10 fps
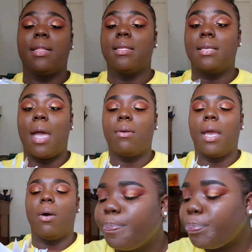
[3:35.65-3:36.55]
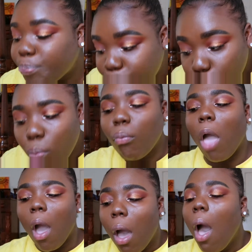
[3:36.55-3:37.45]
this down now.
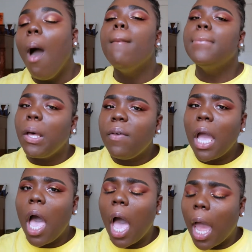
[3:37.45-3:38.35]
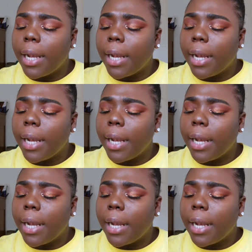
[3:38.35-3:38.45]
Moving on.